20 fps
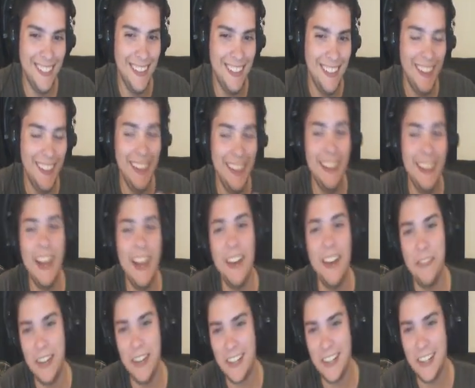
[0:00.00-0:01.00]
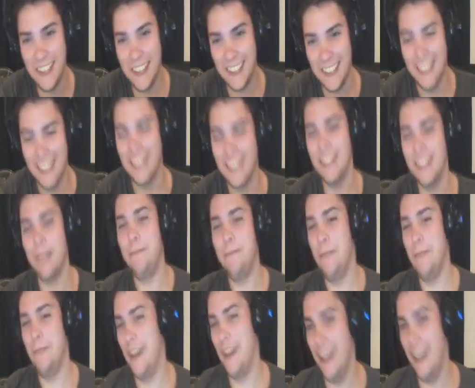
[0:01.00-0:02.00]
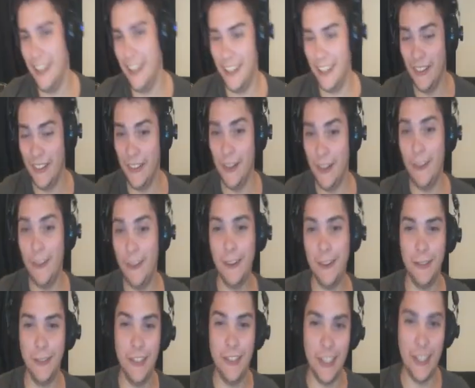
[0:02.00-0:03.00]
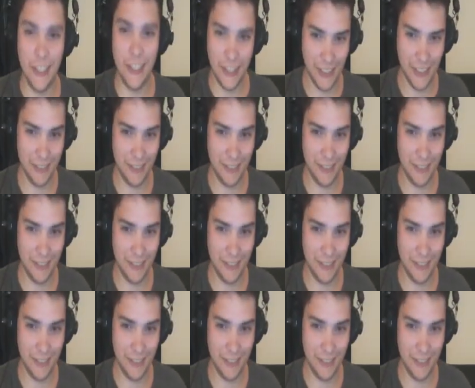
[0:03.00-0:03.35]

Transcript: Yeah, that got taken up by low-level dungeons.